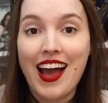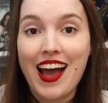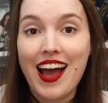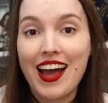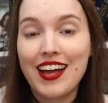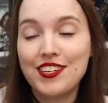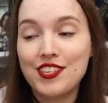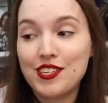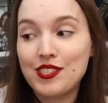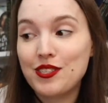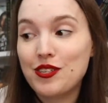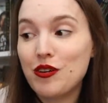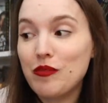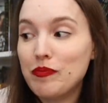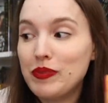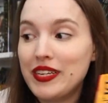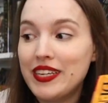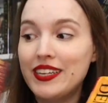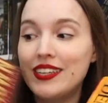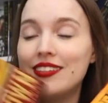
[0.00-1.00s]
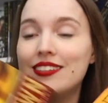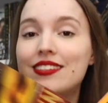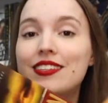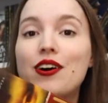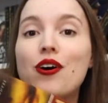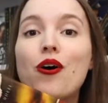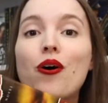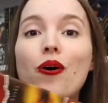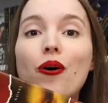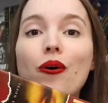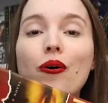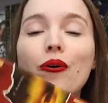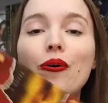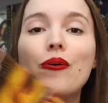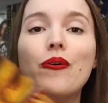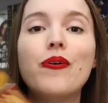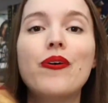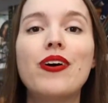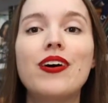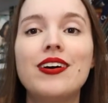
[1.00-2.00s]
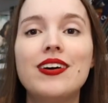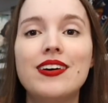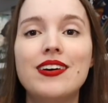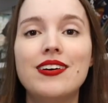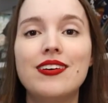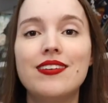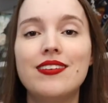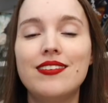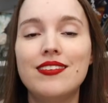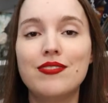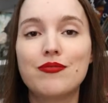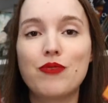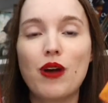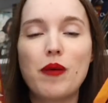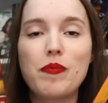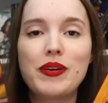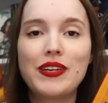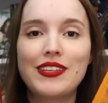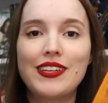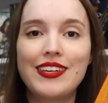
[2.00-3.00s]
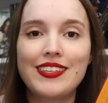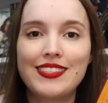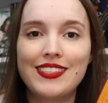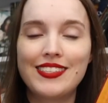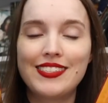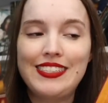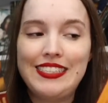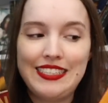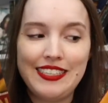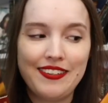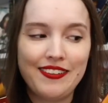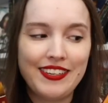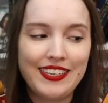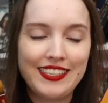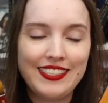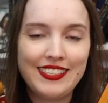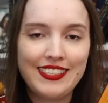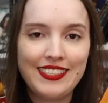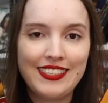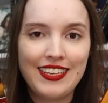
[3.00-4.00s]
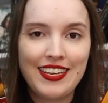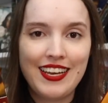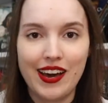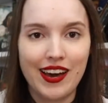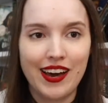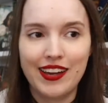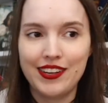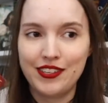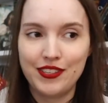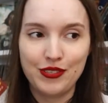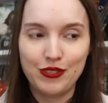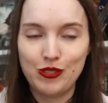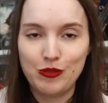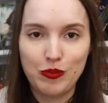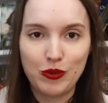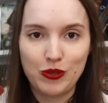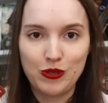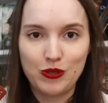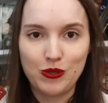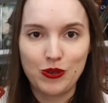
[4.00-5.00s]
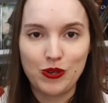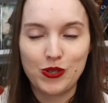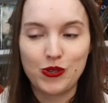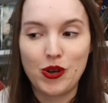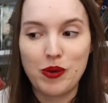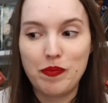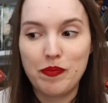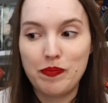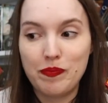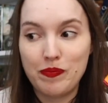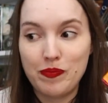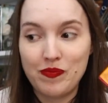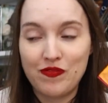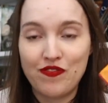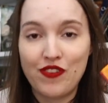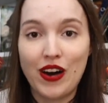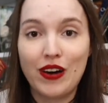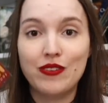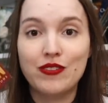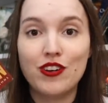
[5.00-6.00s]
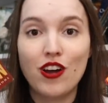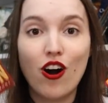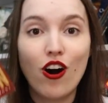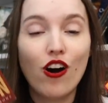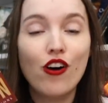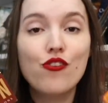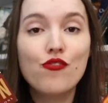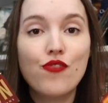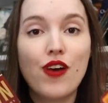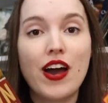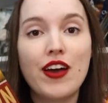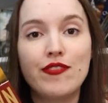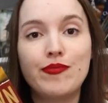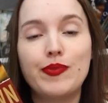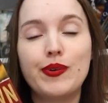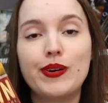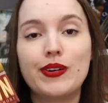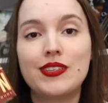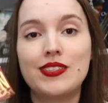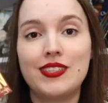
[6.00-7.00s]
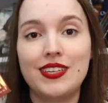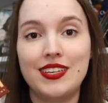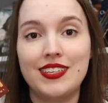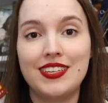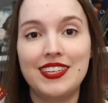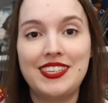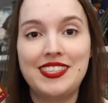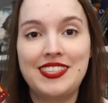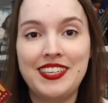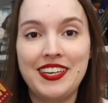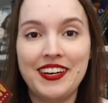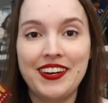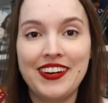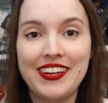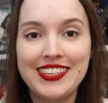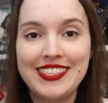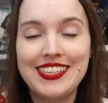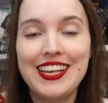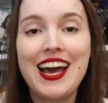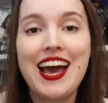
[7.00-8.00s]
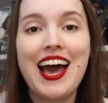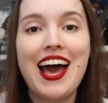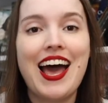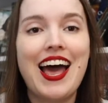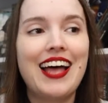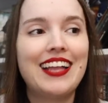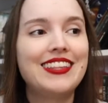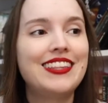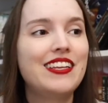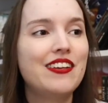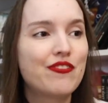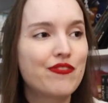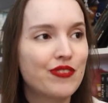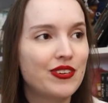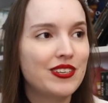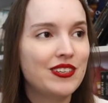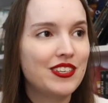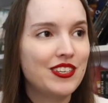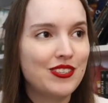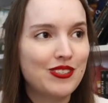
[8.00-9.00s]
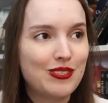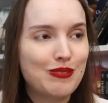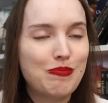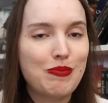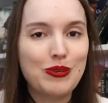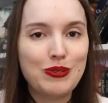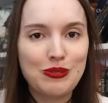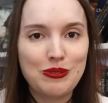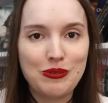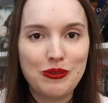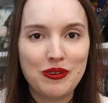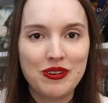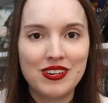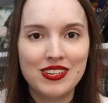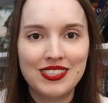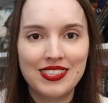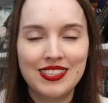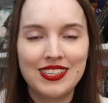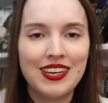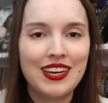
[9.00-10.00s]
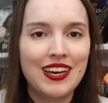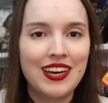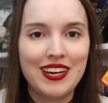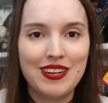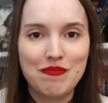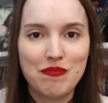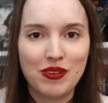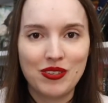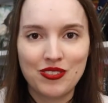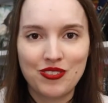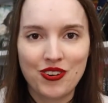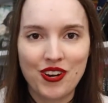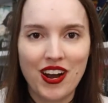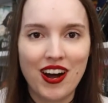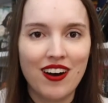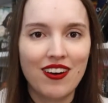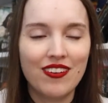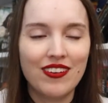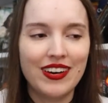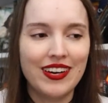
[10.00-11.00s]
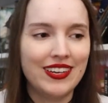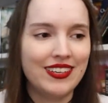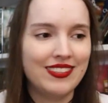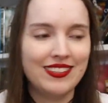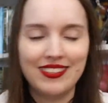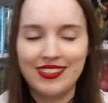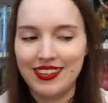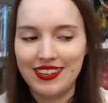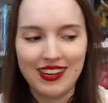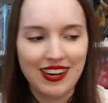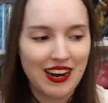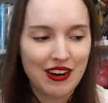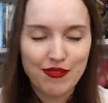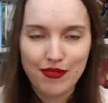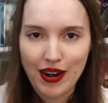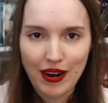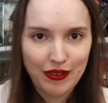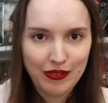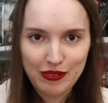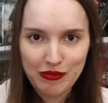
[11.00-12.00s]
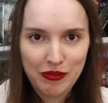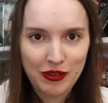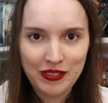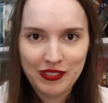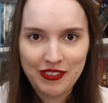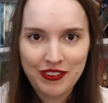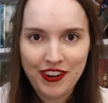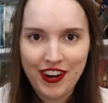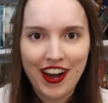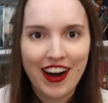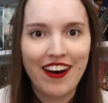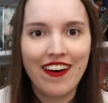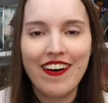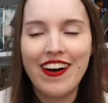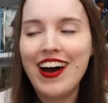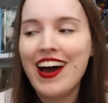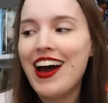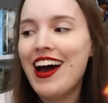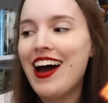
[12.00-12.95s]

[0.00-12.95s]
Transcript: I just completed the whole Robert Langdon series at used bookstores. So I found all 5 books in the series at different used bookstores in Montreal and around Montreal.